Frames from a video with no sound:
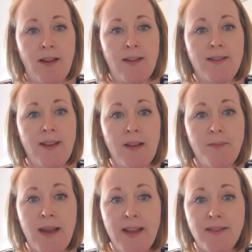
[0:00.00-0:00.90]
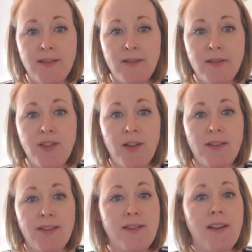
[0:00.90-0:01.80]
See, the maiden shall
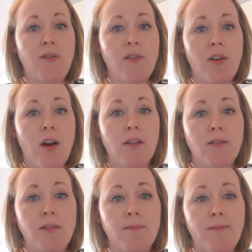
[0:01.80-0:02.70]
conceive a child.